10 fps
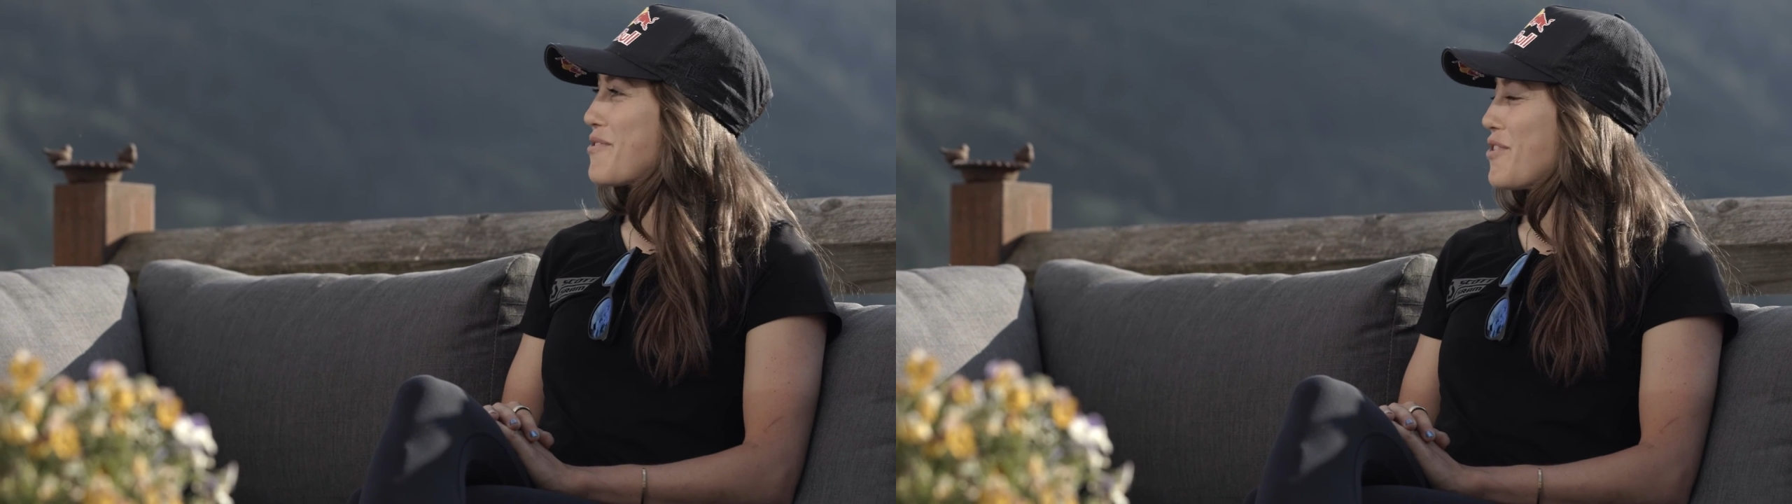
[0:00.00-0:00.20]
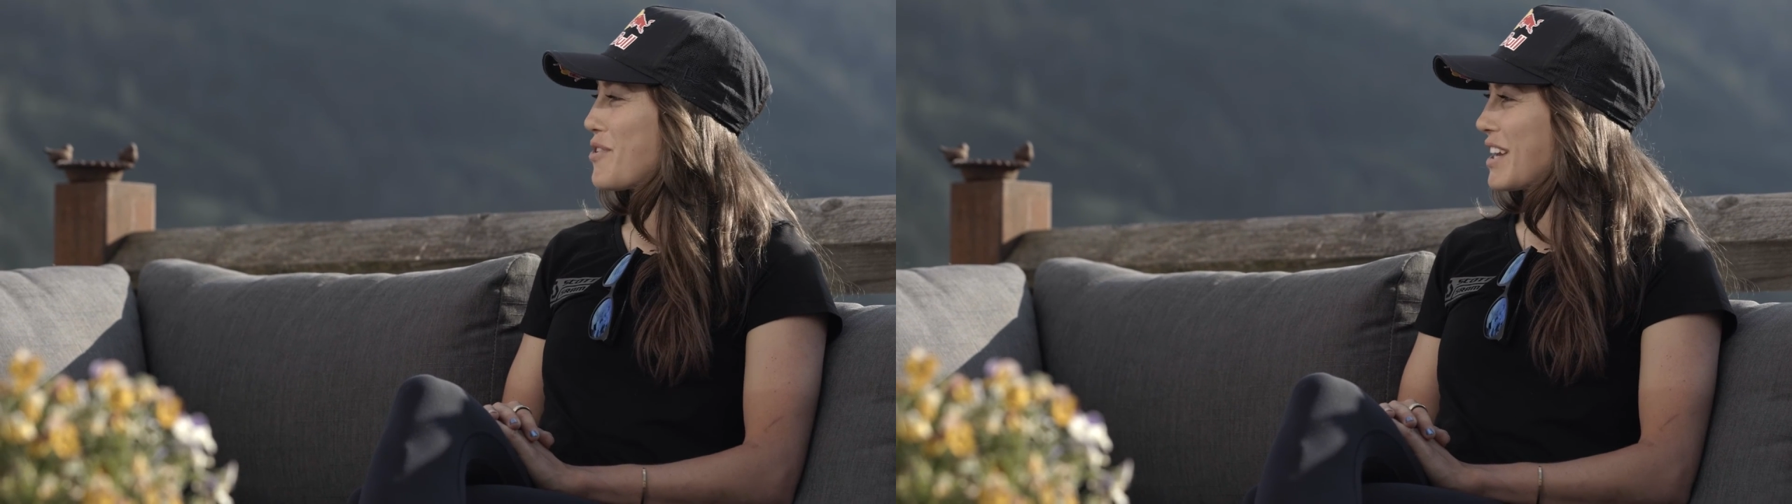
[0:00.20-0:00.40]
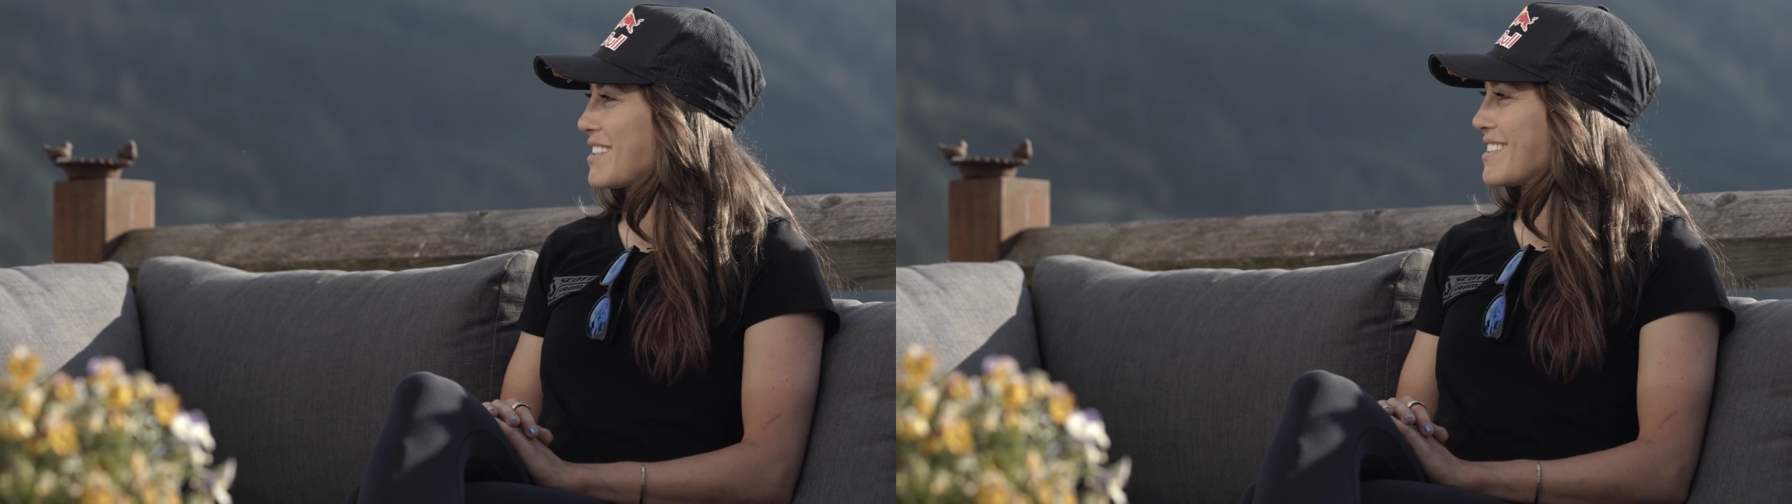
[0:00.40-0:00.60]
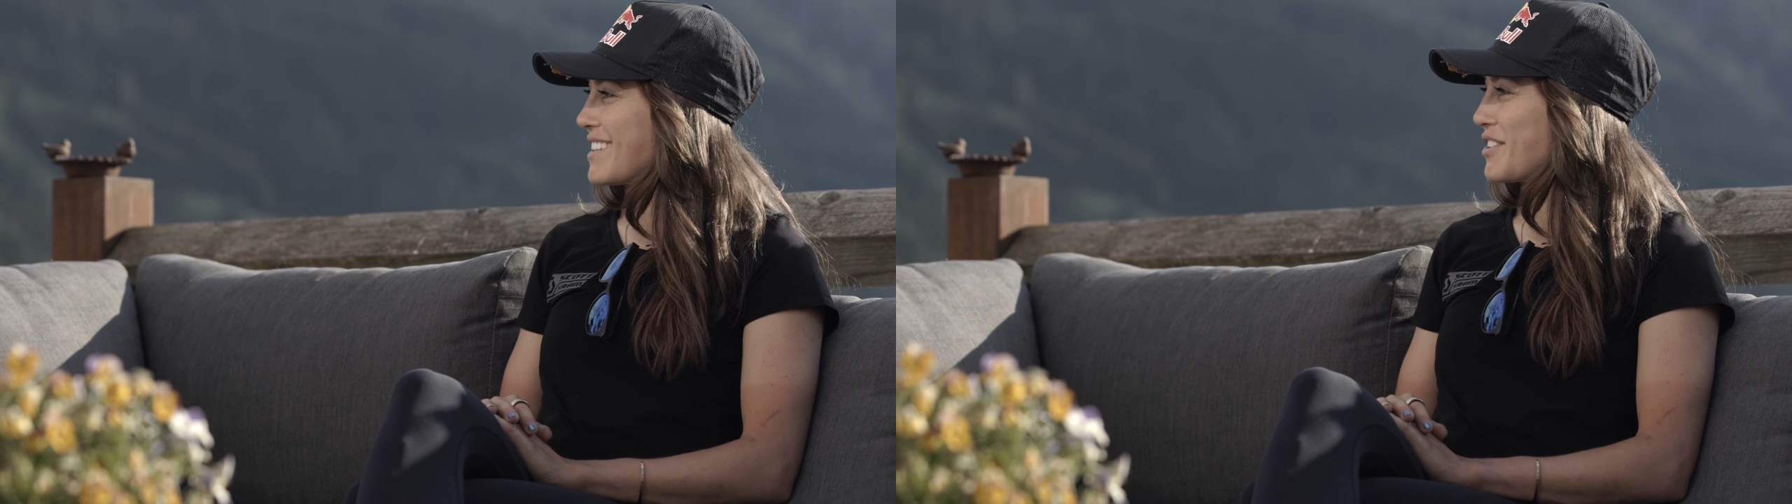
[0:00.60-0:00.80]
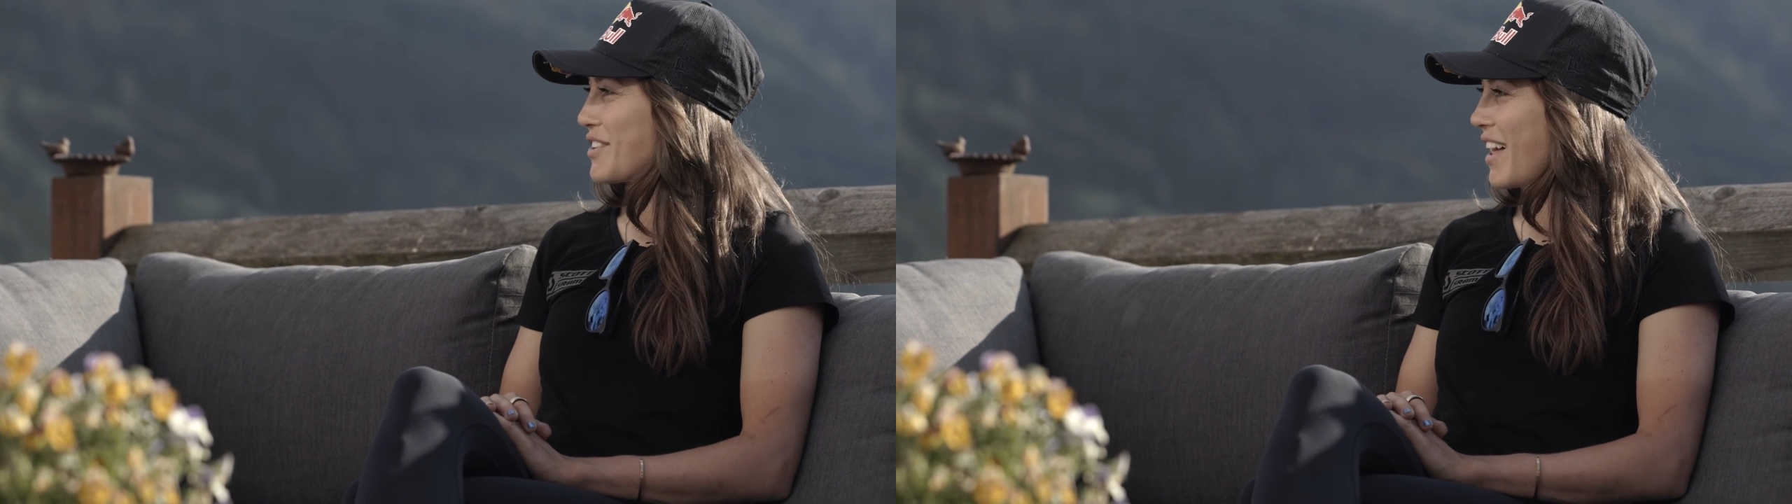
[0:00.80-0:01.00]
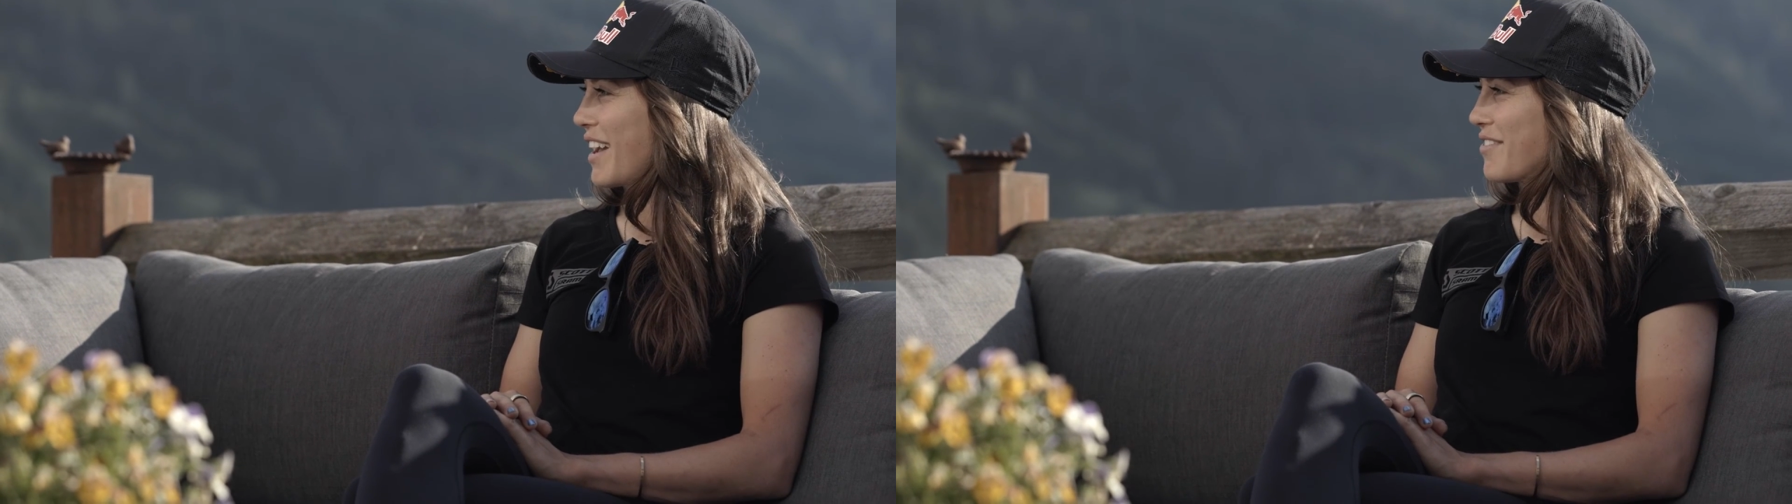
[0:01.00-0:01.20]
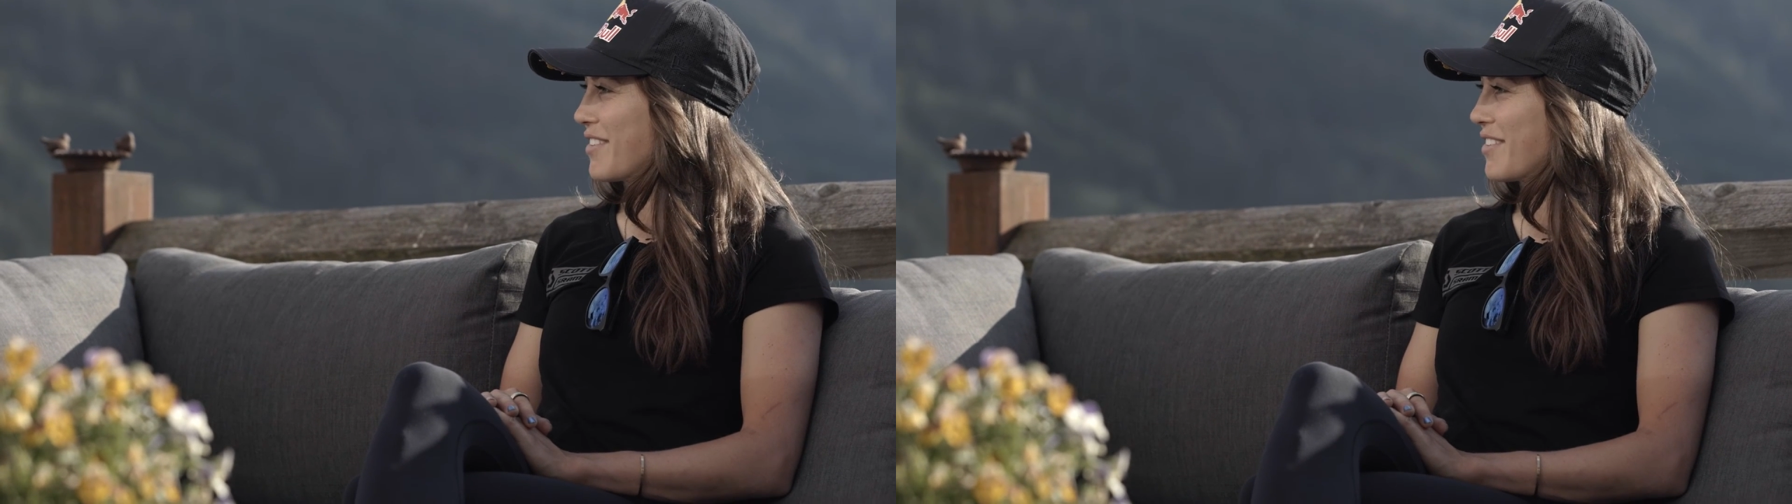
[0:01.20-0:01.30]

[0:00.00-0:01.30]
focus in your life